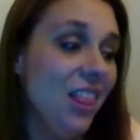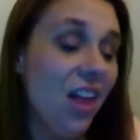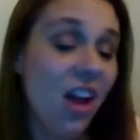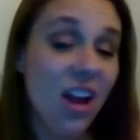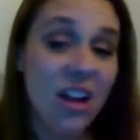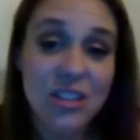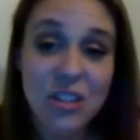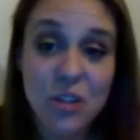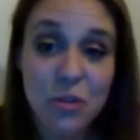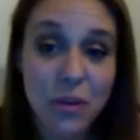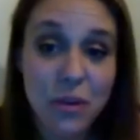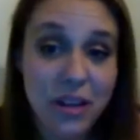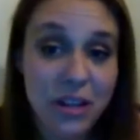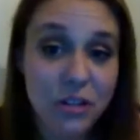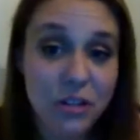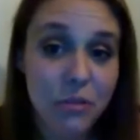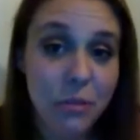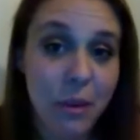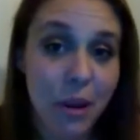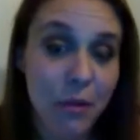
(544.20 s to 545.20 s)
lost
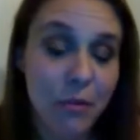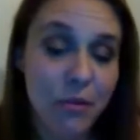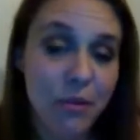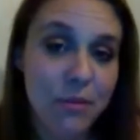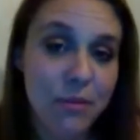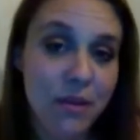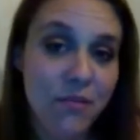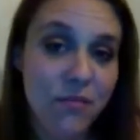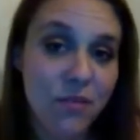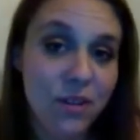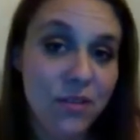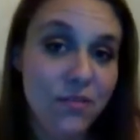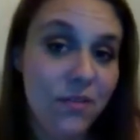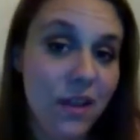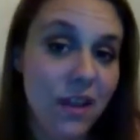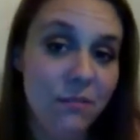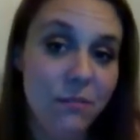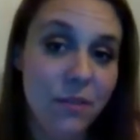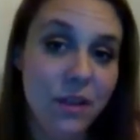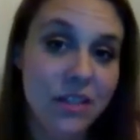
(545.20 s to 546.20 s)
22 pounds my first
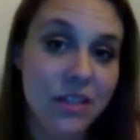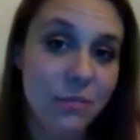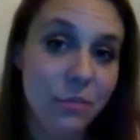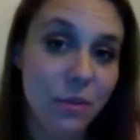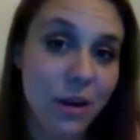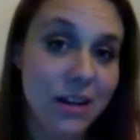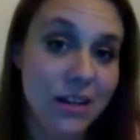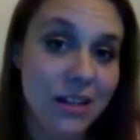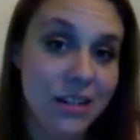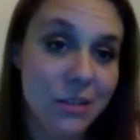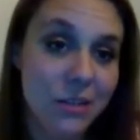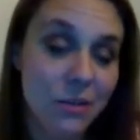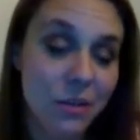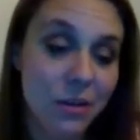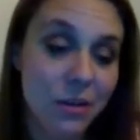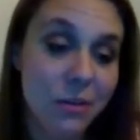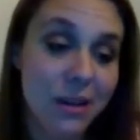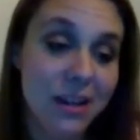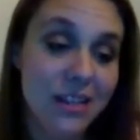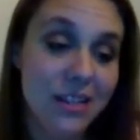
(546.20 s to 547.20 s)
5 months of pregnancy with
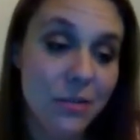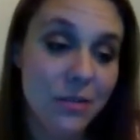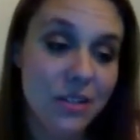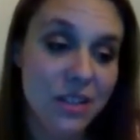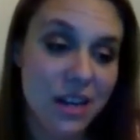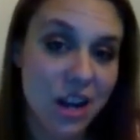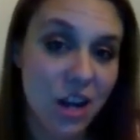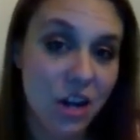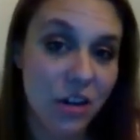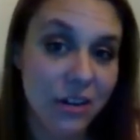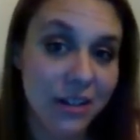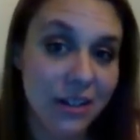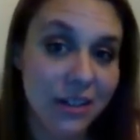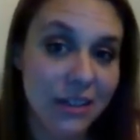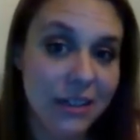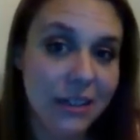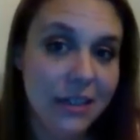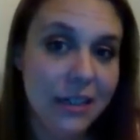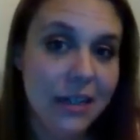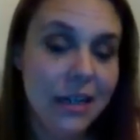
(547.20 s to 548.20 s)
her because I wasn't
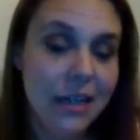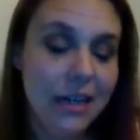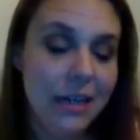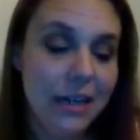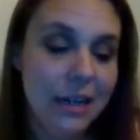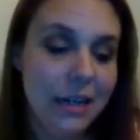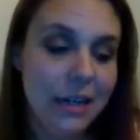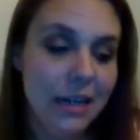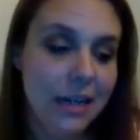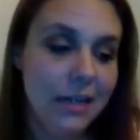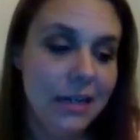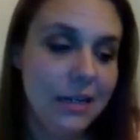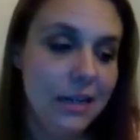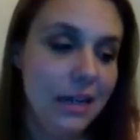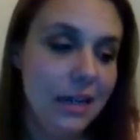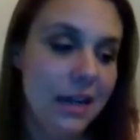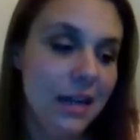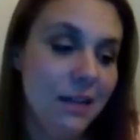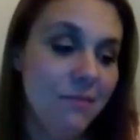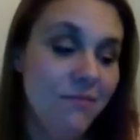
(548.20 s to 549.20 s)
hungry. And
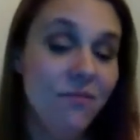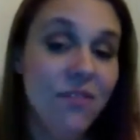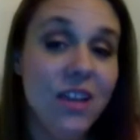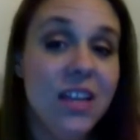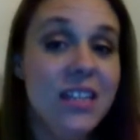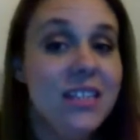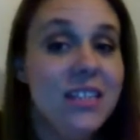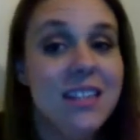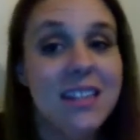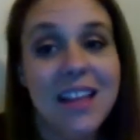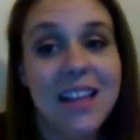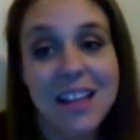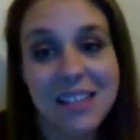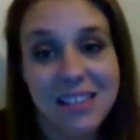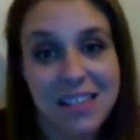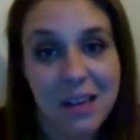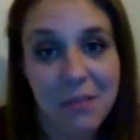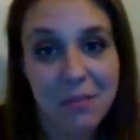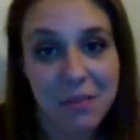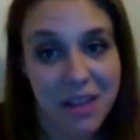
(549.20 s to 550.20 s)
I'm facing that
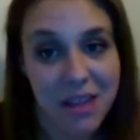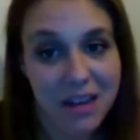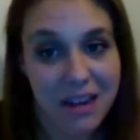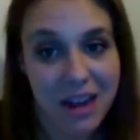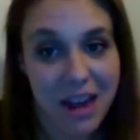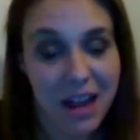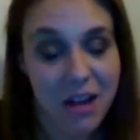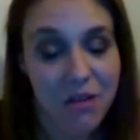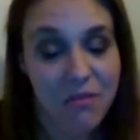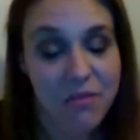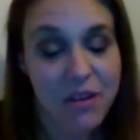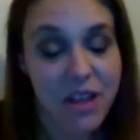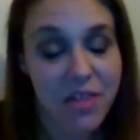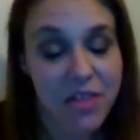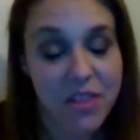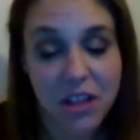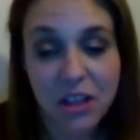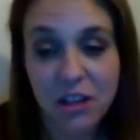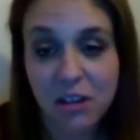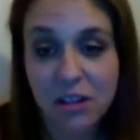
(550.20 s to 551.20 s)
same thing now.
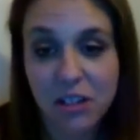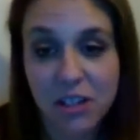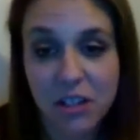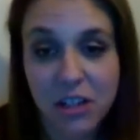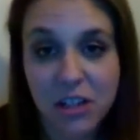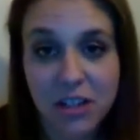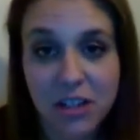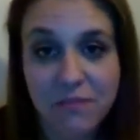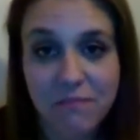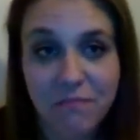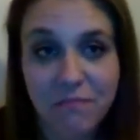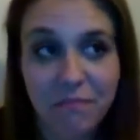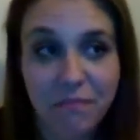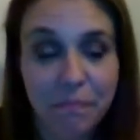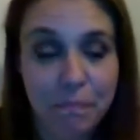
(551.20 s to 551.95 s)
Nothing looks good.